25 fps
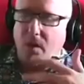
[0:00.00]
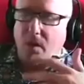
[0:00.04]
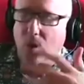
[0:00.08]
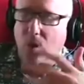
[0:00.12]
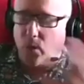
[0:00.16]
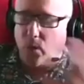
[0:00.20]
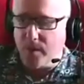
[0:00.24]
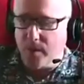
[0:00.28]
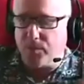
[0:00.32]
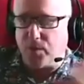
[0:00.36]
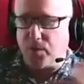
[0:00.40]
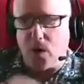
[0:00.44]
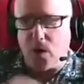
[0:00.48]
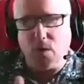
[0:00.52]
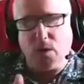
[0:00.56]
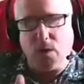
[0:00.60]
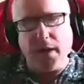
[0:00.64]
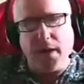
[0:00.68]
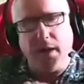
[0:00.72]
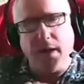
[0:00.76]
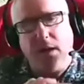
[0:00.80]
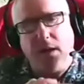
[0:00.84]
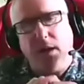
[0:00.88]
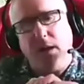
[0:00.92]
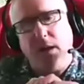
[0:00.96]
We broke
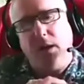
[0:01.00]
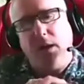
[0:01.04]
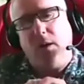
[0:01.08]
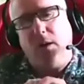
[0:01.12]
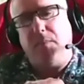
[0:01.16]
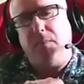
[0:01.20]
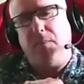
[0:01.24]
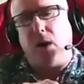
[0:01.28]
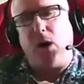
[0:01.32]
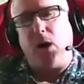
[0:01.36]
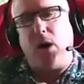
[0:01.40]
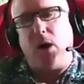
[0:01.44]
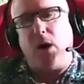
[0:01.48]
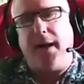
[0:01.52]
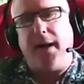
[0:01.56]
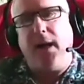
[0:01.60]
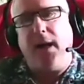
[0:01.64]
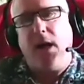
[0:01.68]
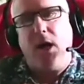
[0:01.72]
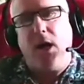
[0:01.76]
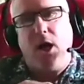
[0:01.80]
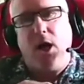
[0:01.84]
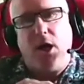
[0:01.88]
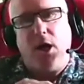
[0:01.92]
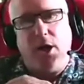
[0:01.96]
it by
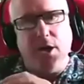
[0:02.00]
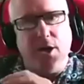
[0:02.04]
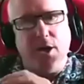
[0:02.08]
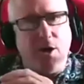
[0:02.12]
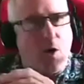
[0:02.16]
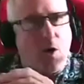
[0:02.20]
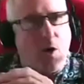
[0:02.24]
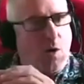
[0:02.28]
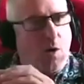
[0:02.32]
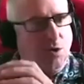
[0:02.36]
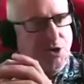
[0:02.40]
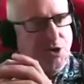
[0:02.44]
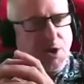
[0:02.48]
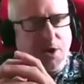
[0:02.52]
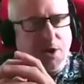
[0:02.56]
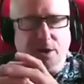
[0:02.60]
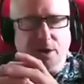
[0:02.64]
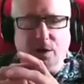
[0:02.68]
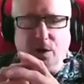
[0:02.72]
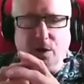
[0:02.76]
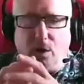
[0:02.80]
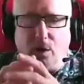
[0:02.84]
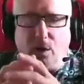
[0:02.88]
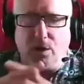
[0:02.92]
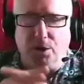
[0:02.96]
not
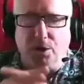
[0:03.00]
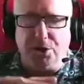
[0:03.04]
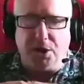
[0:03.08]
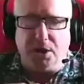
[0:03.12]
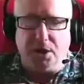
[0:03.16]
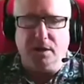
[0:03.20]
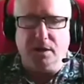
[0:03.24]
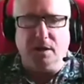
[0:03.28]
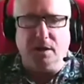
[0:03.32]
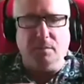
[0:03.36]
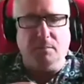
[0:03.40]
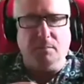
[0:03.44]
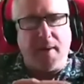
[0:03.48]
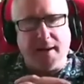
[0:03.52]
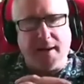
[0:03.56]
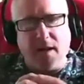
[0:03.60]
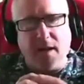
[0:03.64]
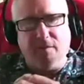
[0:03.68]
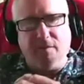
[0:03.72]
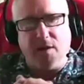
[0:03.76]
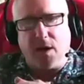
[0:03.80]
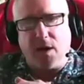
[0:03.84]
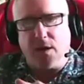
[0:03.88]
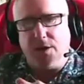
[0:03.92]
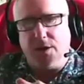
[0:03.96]
acknowledging that many
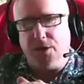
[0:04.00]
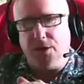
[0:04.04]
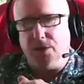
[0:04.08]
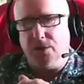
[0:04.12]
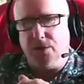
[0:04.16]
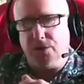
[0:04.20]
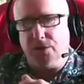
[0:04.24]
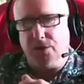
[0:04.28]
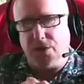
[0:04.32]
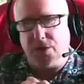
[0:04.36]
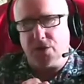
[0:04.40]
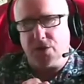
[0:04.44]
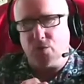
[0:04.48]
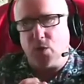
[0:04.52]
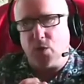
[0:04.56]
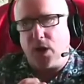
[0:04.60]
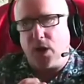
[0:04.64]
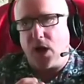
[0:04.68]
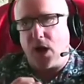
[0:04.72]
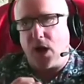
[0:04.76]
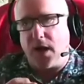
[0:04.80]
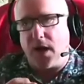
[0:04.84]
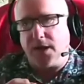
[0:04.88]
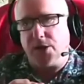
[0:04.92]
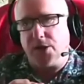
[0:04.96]
of our users would
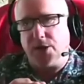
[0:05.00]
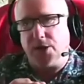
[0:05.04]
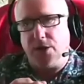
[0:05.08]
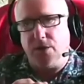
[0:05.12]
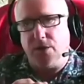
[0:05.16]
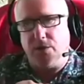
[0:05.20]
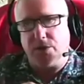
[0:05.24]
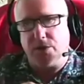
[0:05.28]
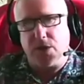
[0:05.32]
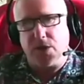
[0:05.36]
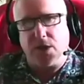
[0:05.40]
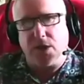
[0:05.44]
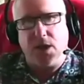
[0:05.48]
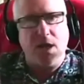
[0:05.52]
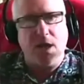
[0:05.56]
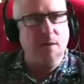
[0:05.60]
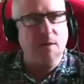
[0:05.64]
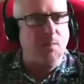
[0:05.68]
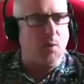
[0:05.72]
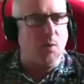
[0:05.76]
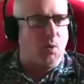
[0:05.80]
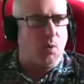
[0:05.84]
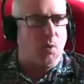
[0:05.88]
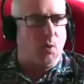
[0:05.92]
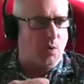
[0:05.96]
like to use a
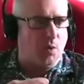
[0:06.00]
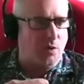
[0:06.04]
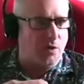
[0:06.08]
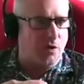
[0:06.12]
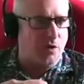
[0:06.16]
keyboard,